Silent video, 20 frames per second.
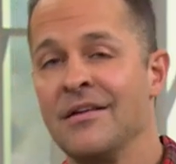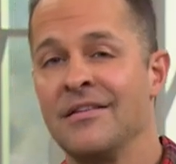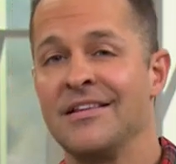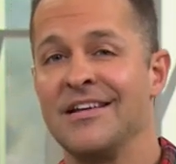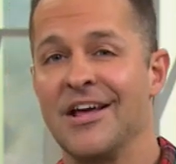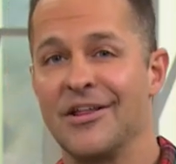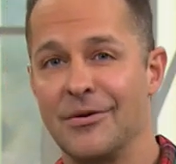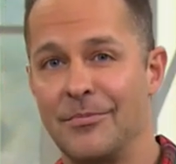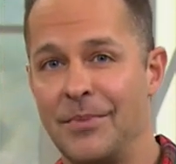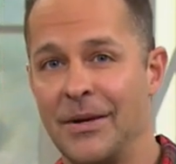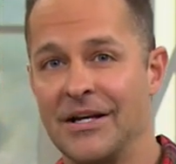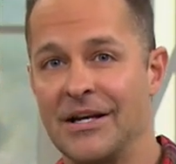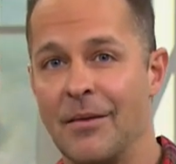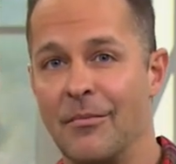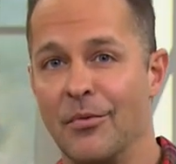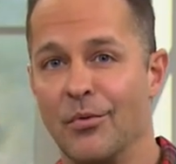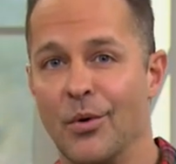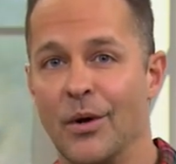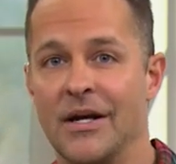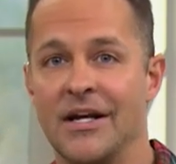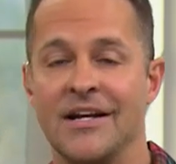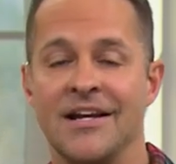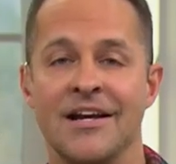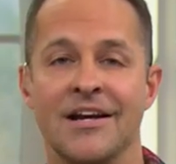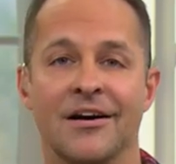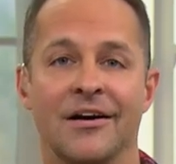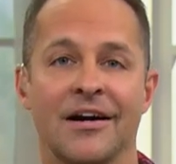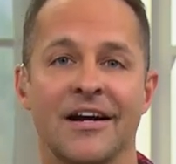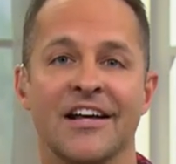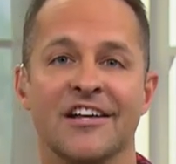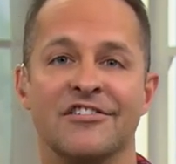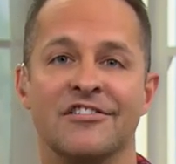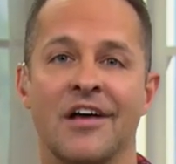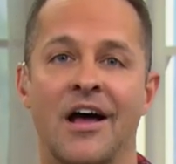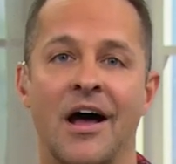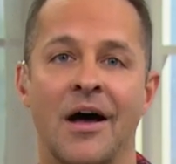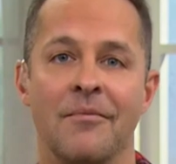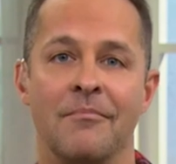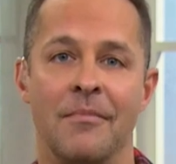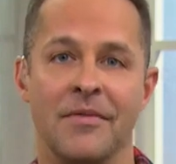The other big number one in here is
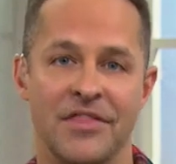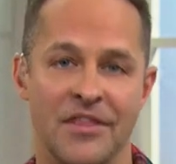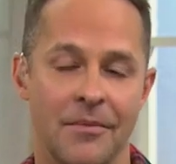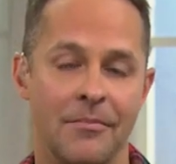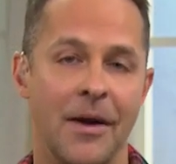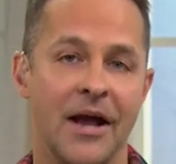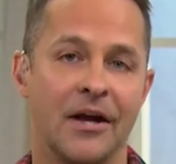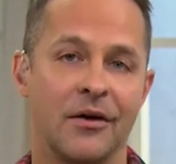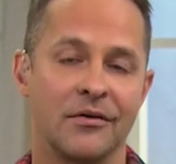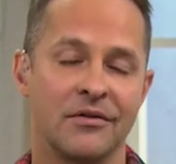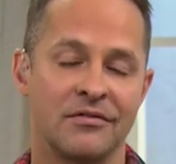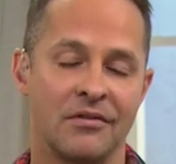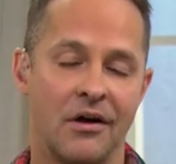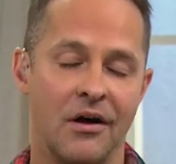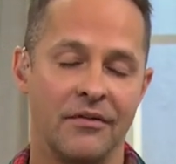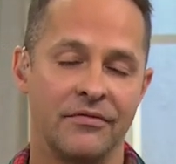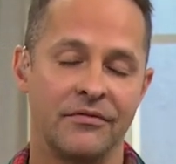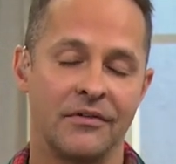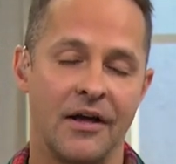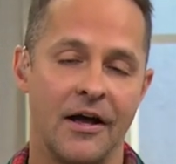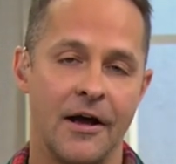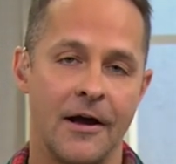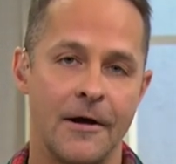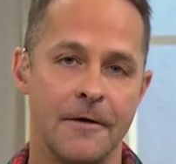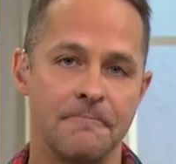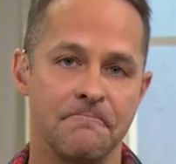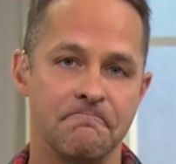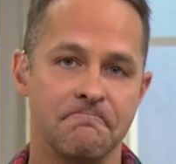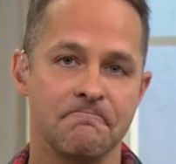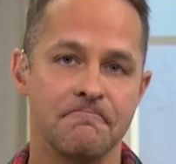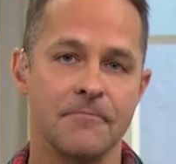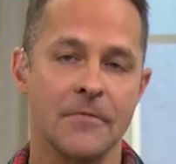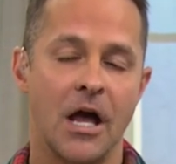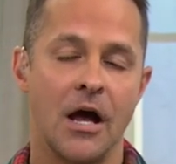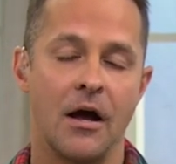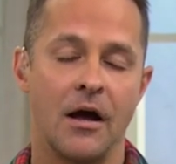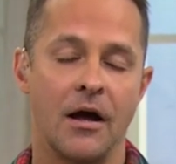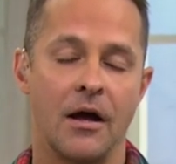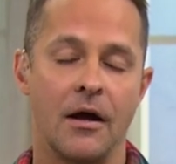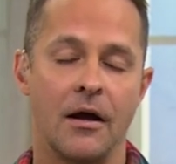um, the Microsoft um,
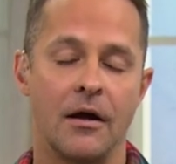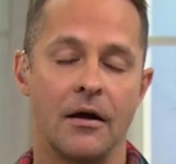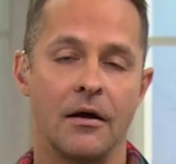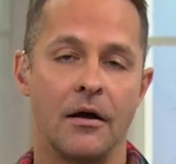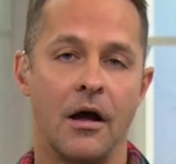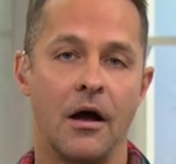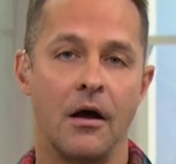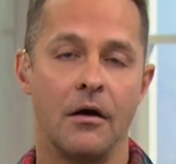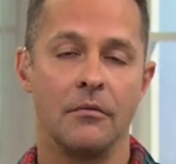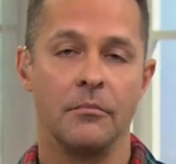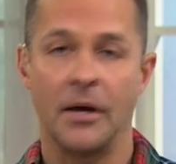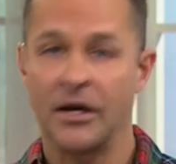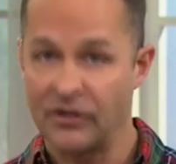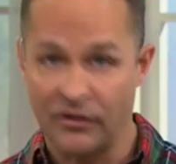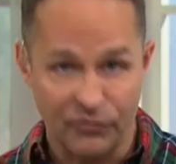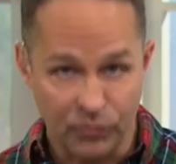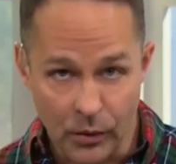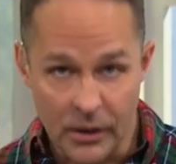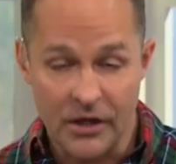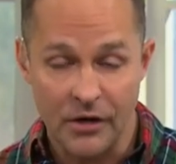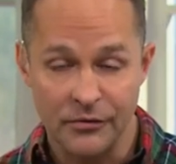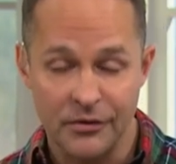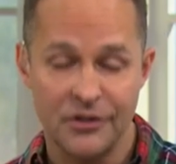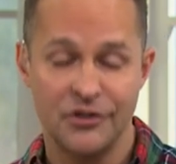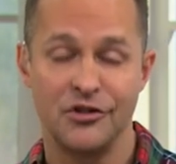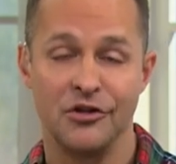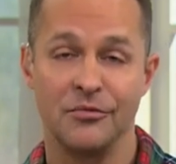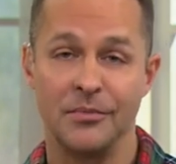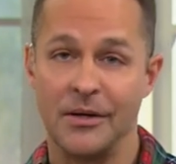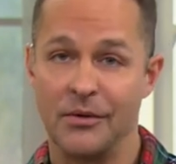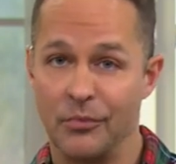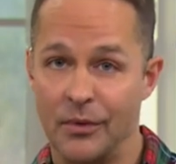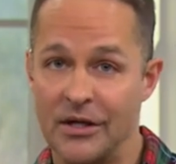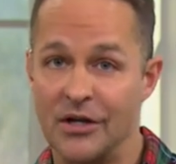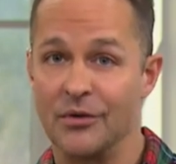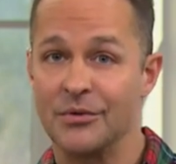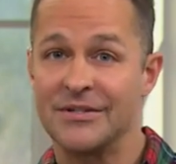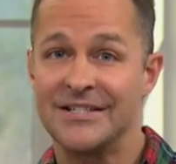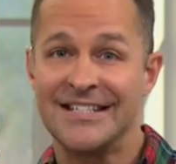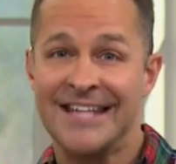uh, Microsoft Windows, excuse me,
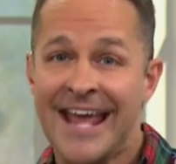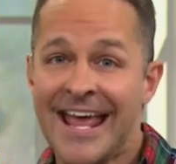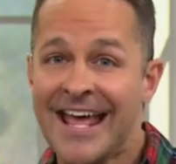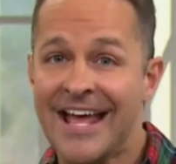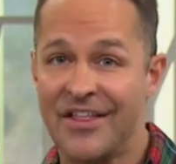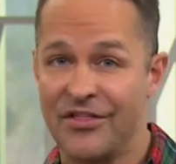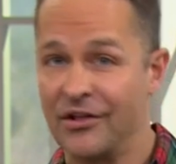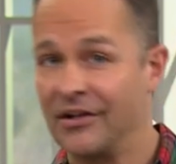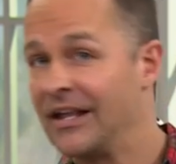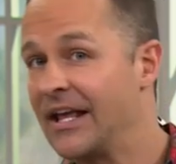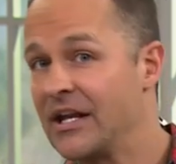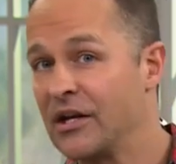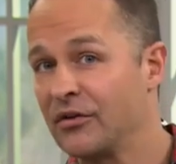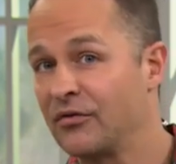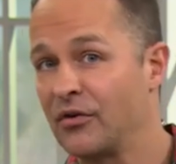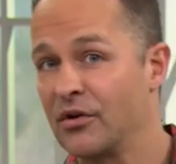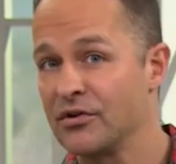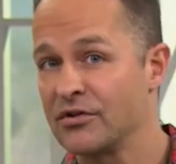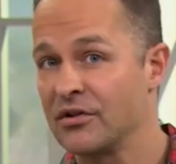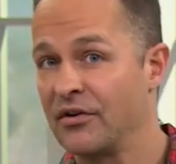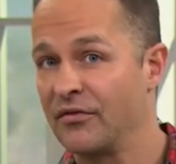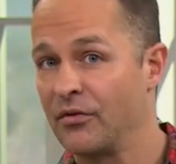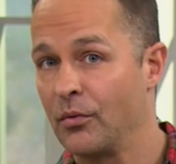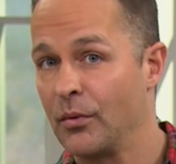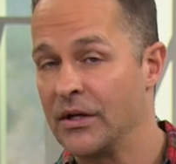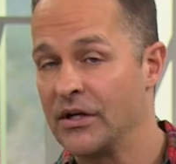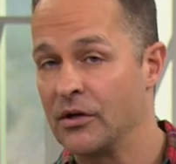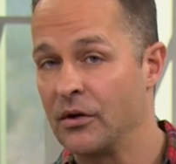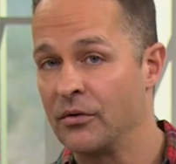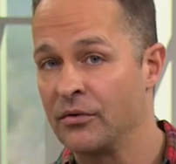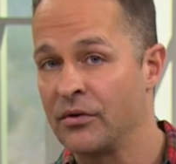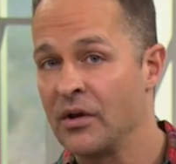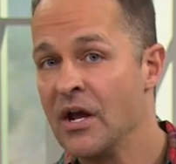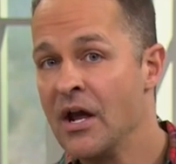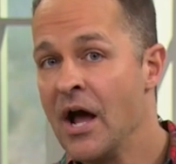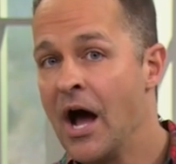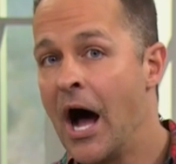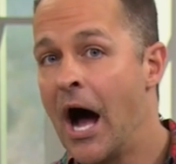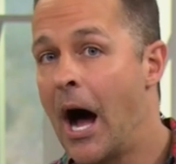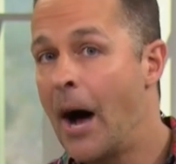Windows ten, the latest version of the Windows
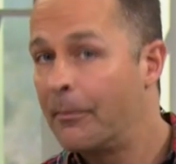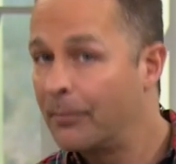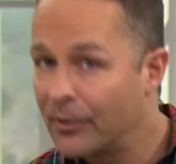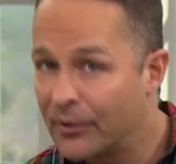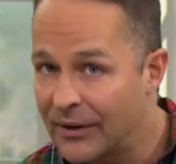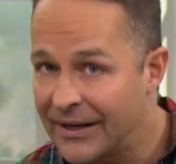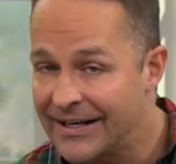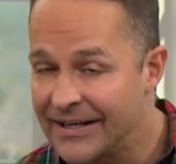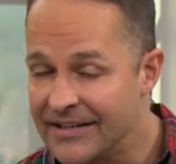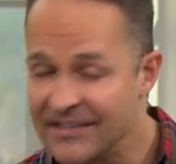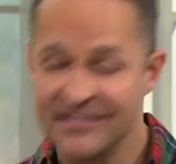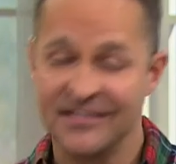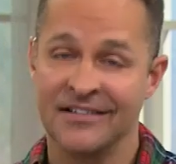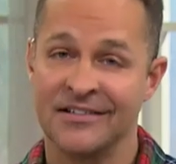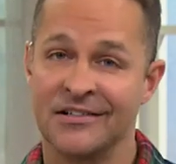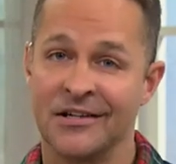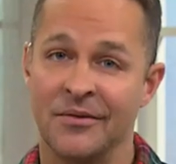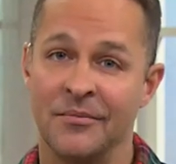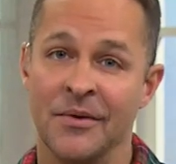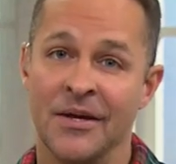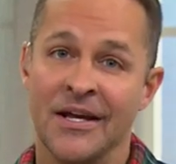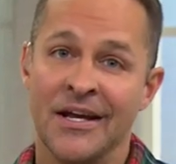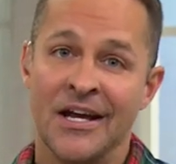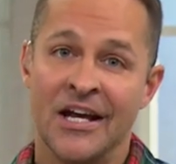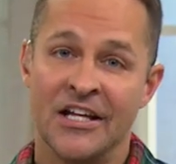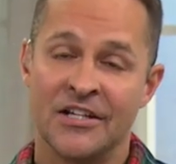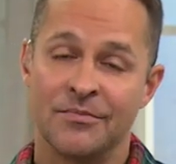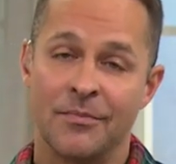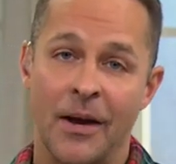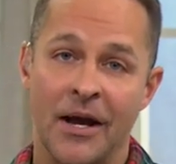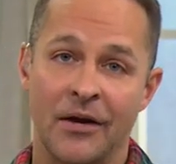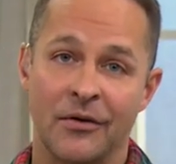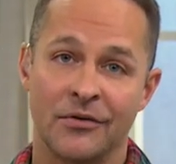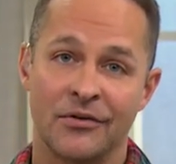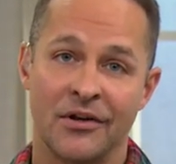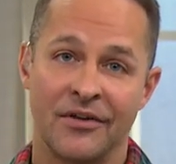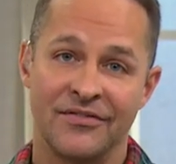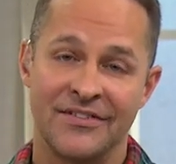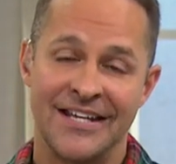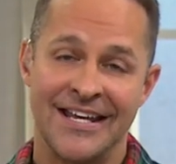operating system. It's
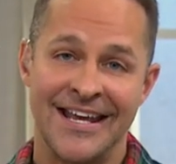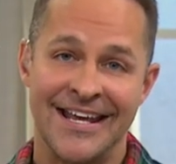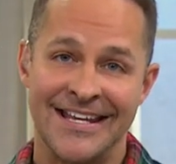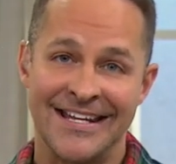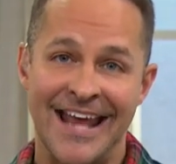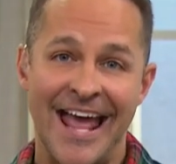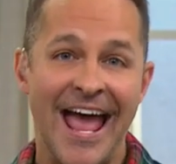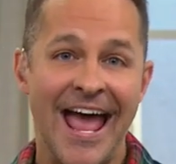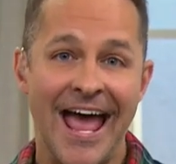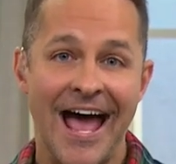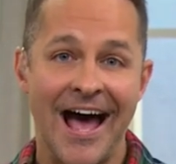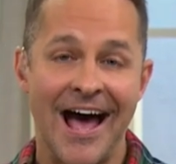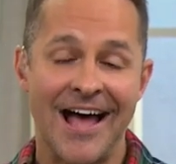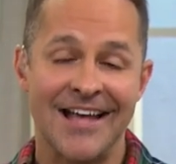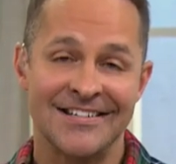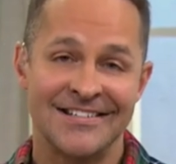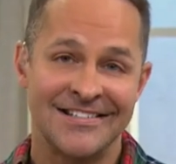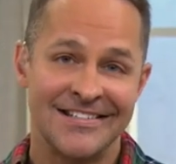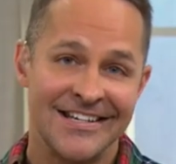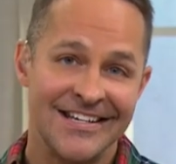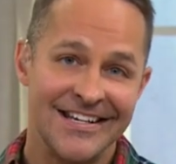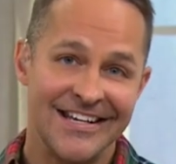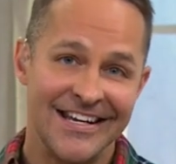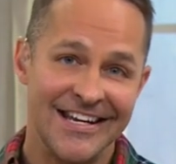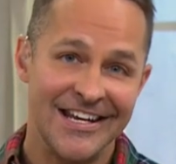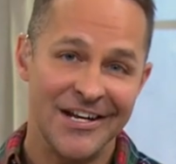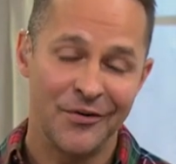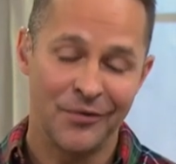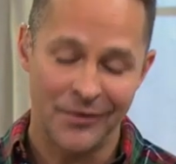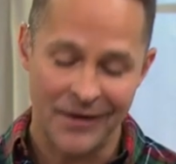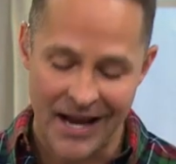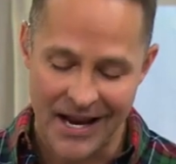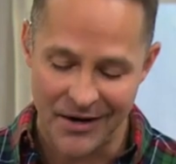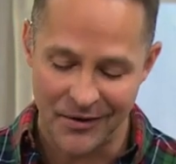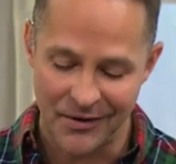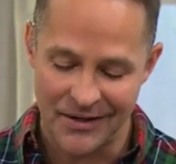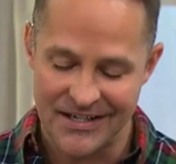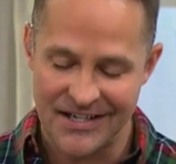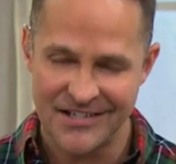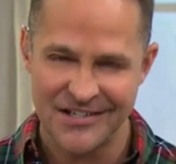Microsoft ten uh, C E
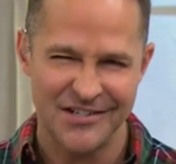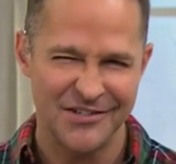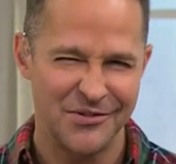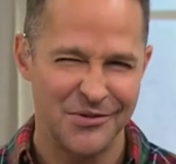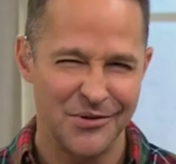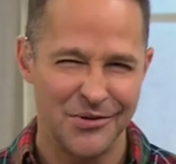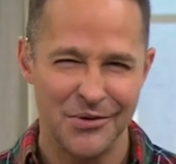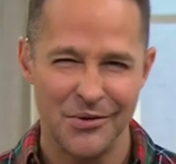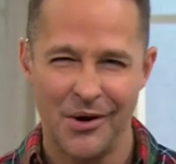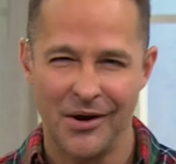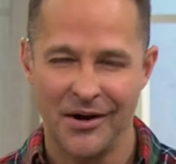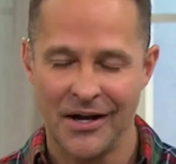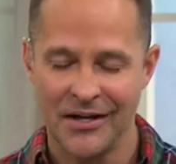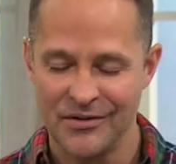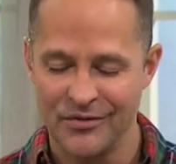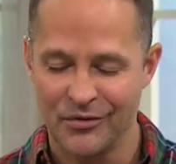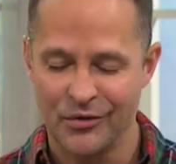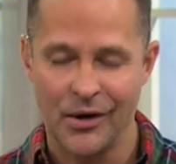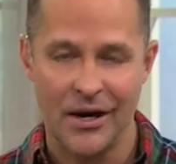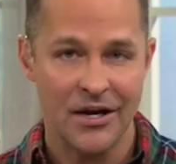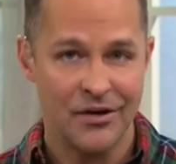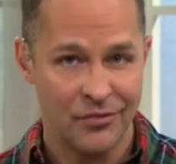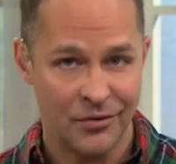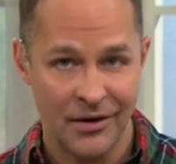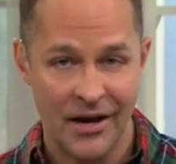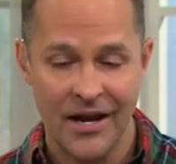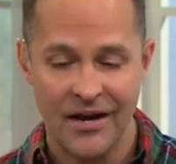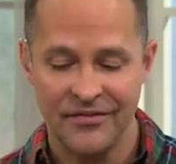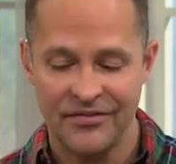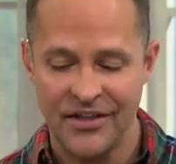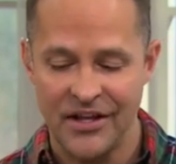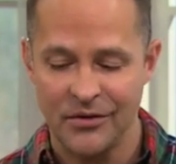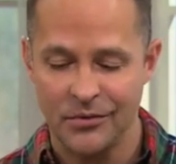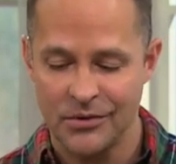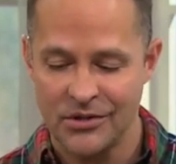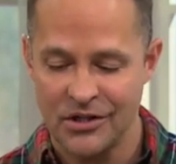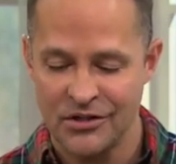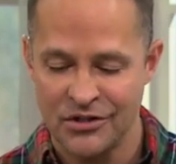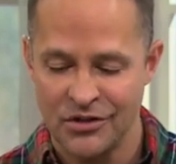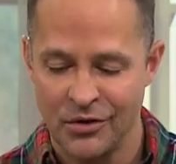Creator Edition, so you can do all kinds of great creative things,
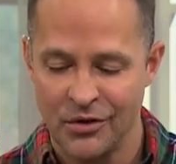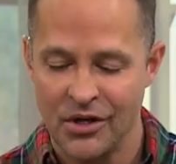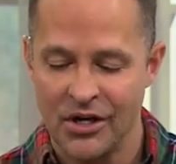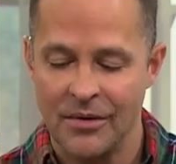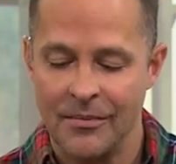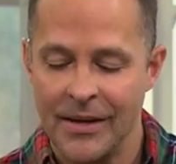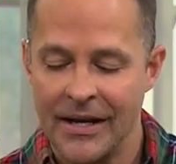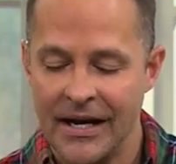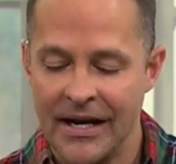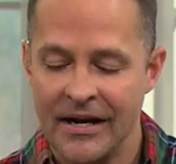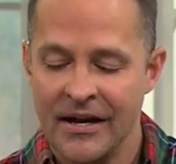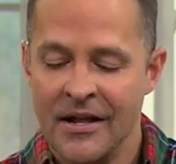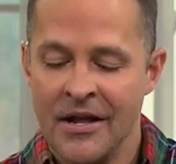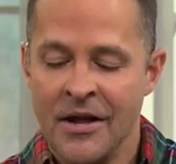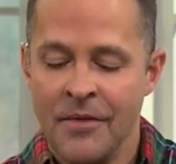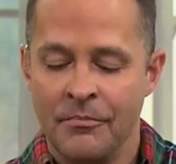which I'll show you in a minute.